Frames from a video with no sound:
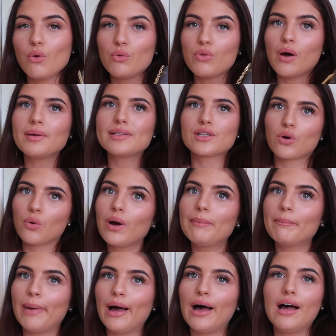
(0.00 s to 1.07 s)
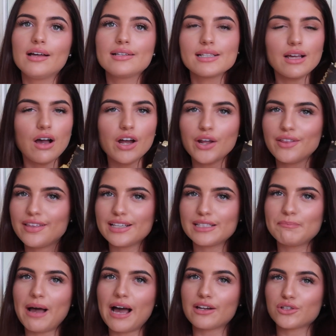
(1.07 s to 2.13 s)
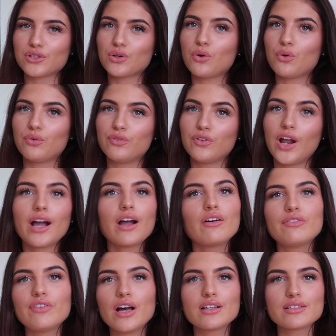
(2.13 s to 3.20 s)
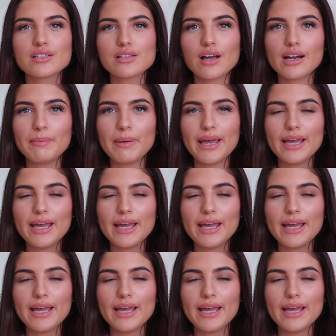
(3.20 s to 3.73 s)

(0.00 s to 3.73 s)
although it's a coin purse, I don't think it's bad at all for like a first designer